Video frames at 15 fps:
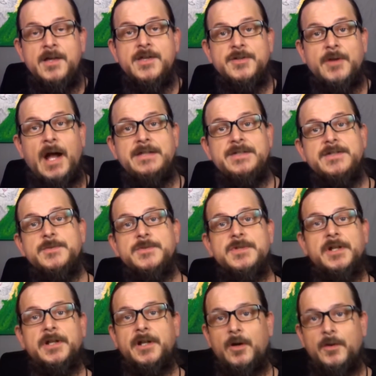So I just was
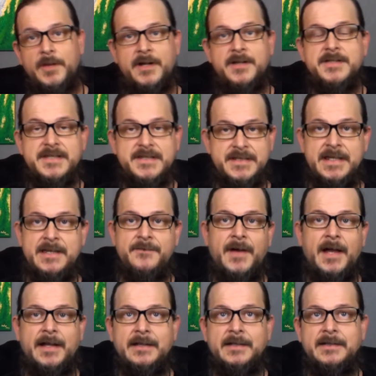going to go there and see if
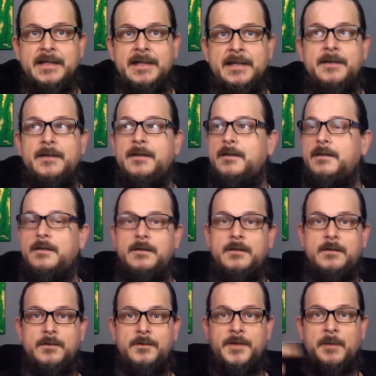I could get
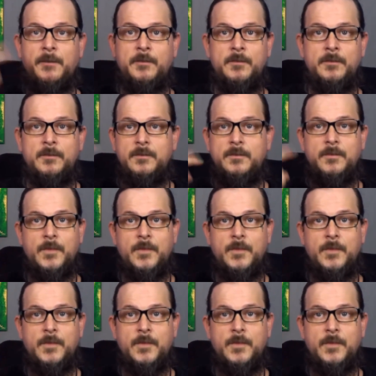them